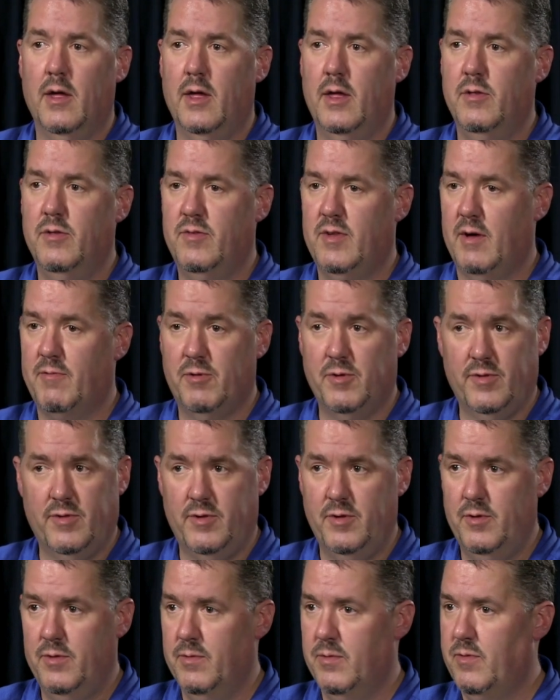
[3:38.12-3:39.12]
And several
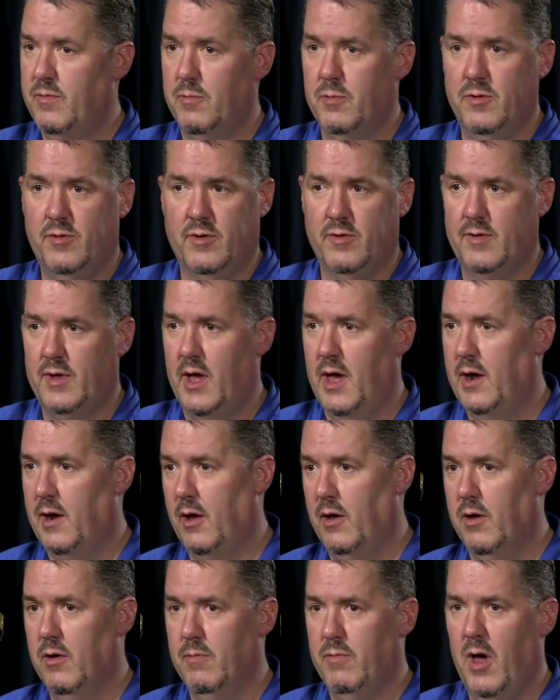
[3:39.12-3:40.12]
students will just kind of
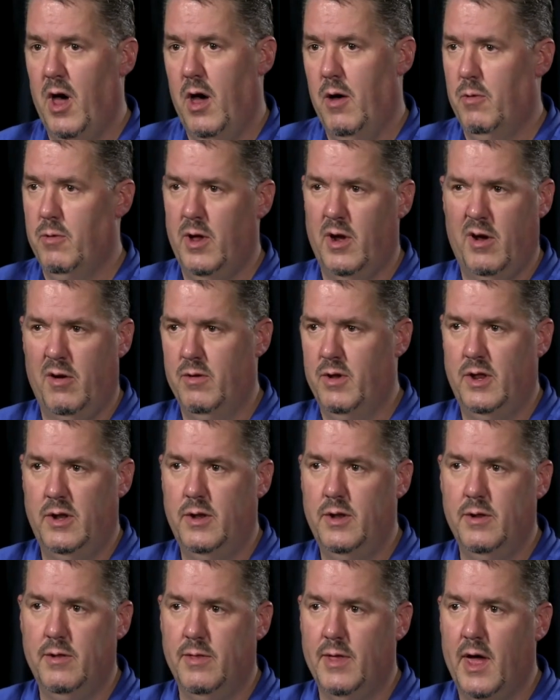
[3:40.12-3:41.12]
go, oh, well, I don't
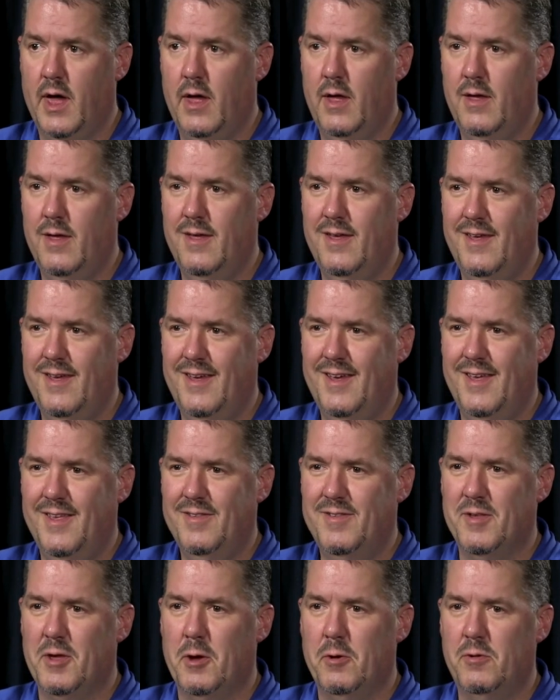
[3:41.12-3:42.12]
need to do that.
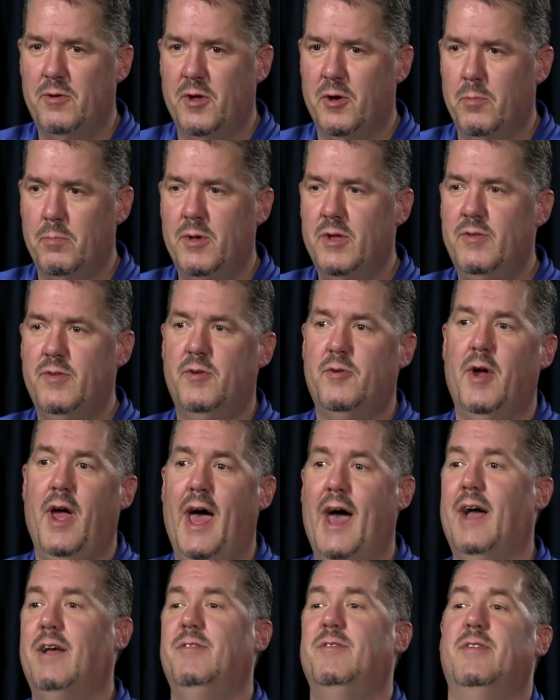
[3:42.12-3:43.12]
So don't miss your
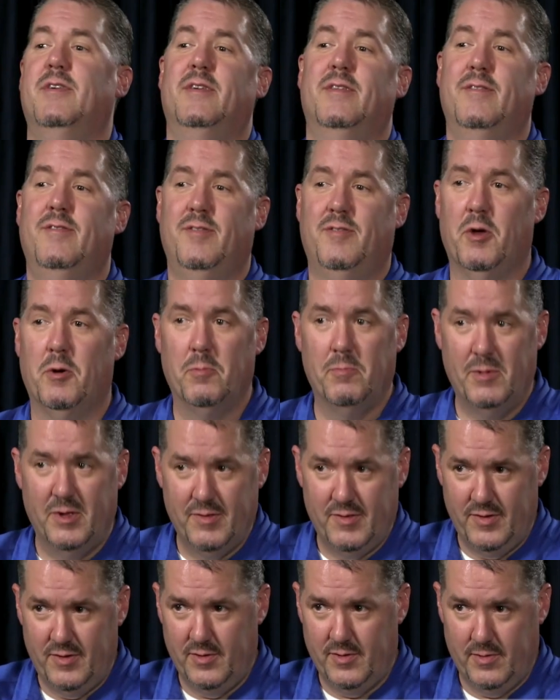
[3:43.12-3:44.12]
accents, don't miss
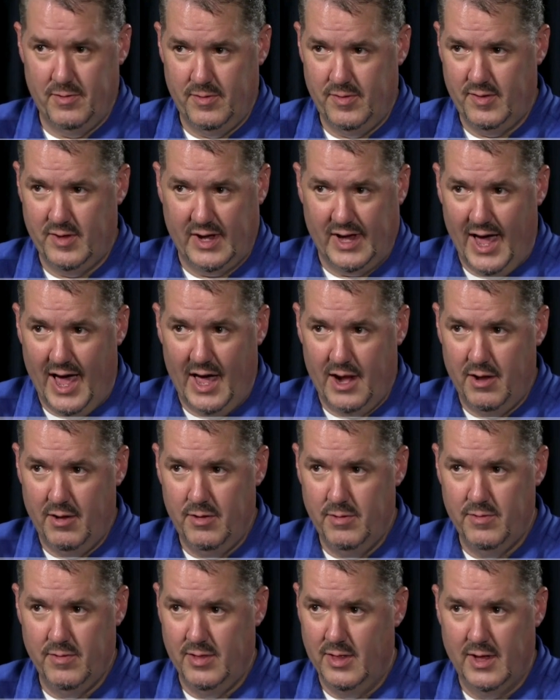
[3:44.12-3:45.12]
your
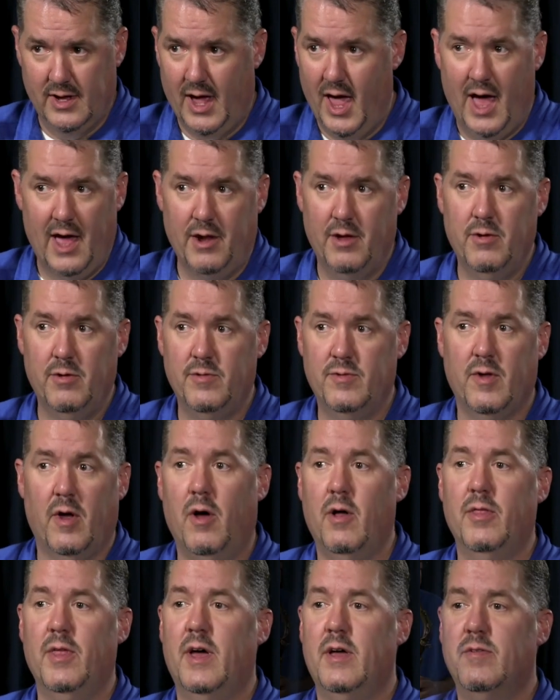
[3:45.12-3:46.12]
staccatos, legatos,
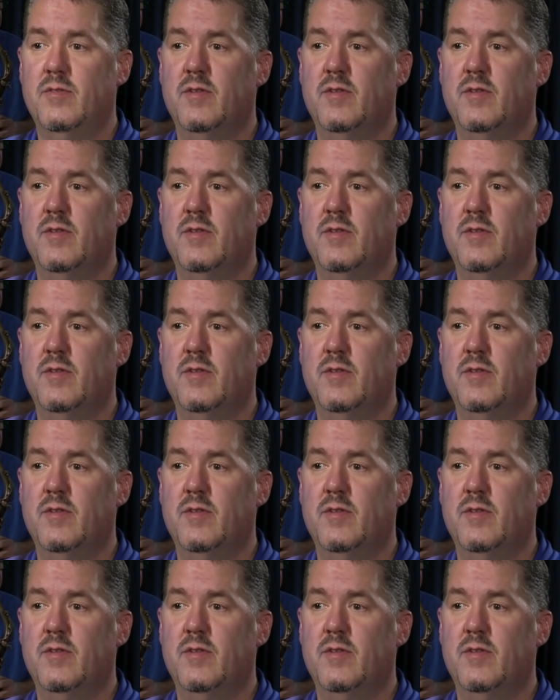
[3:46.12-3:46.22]
all that